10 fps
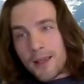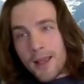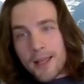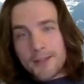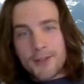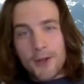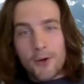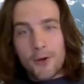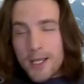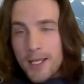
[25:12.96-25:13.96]
And
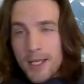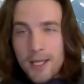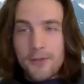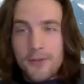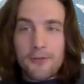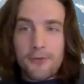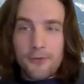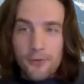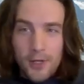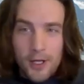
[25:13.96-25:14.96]
so even if
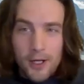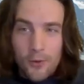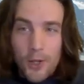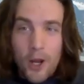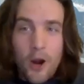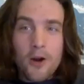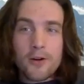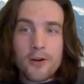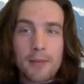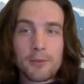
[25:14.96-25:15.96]
we
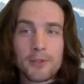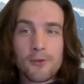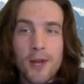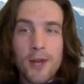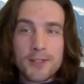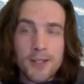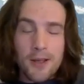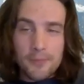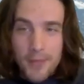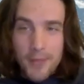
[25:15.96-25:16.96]
are able to write
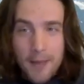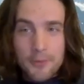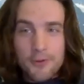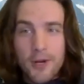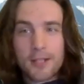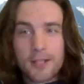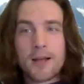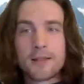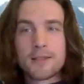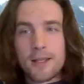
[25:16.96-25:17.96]
some abstract
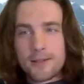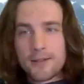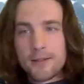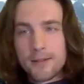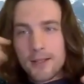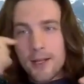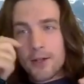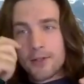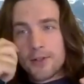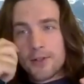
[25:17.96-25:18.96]
nonsense
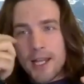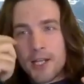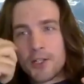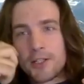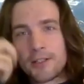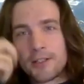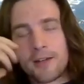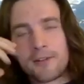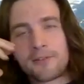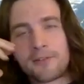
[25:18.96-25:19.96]
characterization
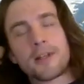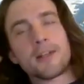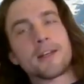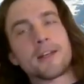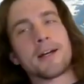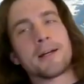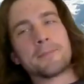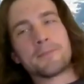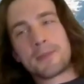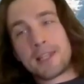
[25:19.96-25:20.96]
of
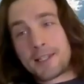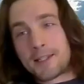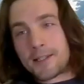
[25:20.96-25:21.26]
these